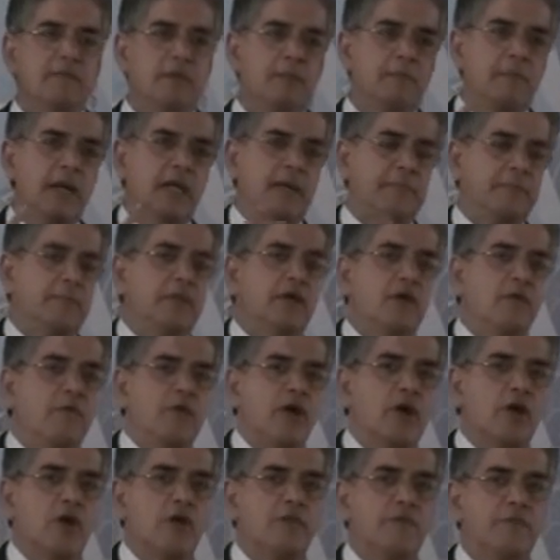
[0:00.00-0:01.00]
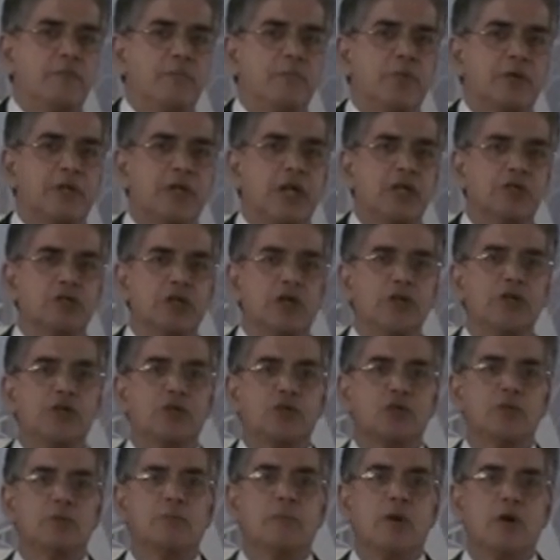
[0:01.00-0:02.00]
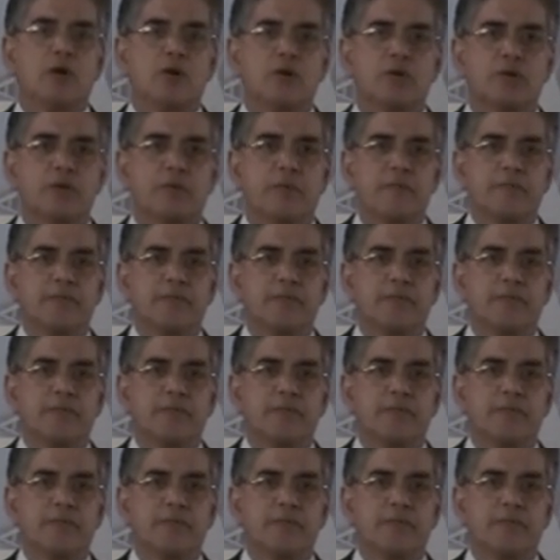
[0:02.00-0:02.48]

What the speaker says: will make me aware of potentially 2 more.